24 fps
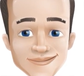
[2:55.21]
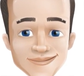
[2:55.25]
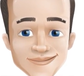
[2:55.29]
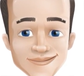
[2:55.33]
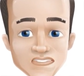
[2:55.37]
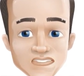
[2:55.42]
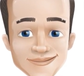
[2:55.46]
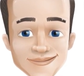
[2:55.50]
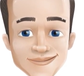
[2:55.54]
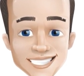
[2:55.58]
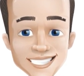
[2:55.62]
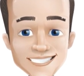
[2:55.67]

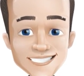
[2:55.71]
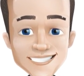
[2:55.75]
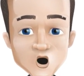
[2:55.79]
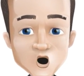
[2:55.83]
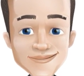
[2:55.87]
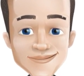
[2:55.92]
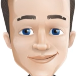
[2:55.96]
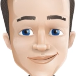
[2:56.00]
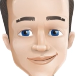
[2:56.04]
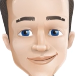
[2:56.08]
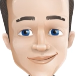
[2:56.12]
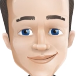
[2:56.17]
for the
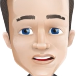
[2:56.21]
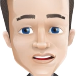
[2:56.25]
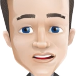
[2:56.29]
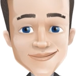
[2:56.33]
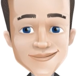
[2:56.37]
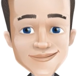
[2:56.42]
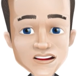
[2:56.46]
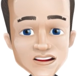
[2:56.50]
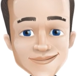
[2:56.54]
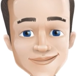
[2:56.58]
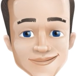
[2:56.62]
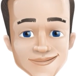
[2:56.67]
COVID
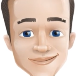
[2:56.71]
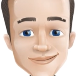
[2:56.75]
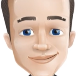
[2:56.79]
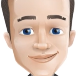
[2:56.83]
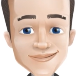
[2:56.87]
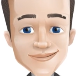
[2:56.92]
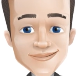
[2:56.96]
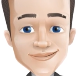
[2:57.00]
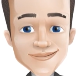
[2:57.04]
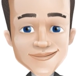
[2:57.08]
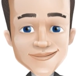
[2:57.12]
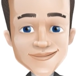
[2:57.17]
days.
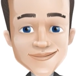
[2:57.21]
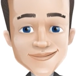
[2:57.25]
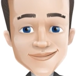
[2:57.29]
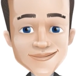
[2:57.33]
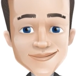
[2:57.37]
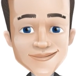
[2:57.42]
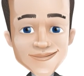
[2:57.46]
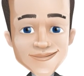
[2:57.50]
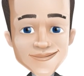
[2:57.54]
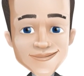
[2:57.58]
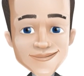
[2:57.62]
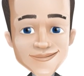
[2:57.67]

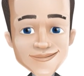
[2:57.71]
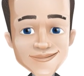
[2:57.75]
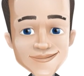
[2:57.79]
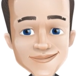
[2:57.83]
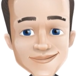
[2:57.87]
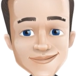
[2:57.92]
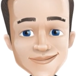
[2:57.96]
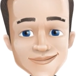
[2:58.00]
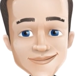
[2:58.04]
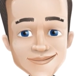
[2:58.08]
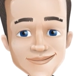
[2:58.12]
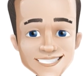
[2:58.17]

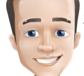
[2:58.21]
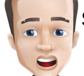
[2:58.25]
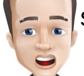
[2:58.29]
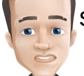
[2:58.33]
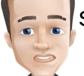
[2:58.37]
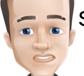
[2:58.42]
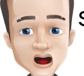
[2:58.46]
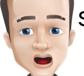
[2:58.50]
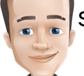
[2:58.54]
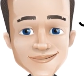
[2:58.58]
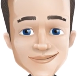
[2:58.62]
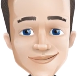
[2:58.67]
Let's go
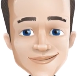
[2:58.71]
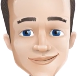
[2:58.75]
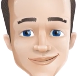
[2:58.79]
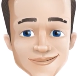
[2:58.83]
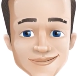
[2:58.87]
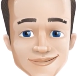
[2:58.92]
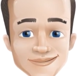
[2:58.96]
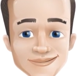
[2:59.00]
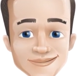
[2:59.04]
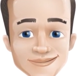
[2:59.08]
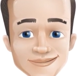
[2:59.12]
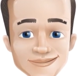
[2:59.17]
further.
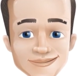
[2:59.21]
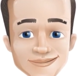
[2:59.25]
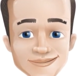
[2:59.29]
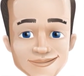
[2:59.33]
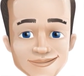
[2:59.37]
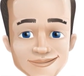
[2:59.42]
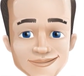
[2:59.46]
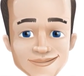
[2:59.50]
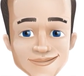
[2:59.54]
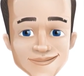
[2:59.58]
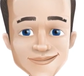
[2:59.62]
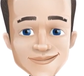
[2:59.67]

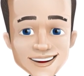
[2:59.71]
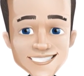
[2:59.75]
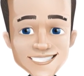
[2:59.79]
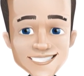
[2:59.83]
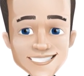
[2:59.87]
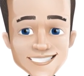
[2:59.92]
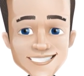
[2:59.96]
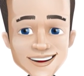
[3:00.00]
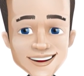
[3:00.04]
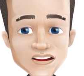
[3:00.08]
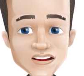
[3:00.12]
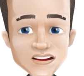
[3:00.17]
The
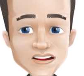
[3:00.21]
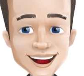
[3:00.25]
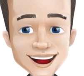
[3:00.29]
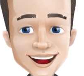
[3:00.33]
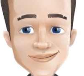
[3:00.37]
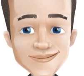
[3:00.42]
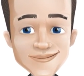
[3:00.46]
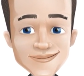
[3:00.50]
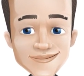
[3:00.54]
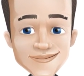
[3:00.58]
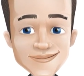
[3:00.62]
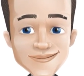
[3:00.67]

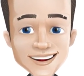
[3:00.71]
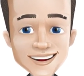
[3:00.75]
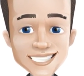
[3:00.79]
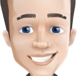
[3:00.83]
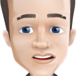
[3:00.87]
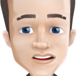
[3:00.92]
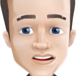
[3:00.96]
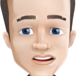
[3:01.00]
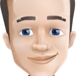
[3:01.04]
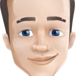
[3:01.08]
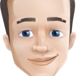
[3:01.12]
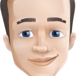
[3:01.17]
CNN
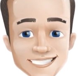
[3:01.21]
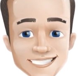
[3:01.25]
index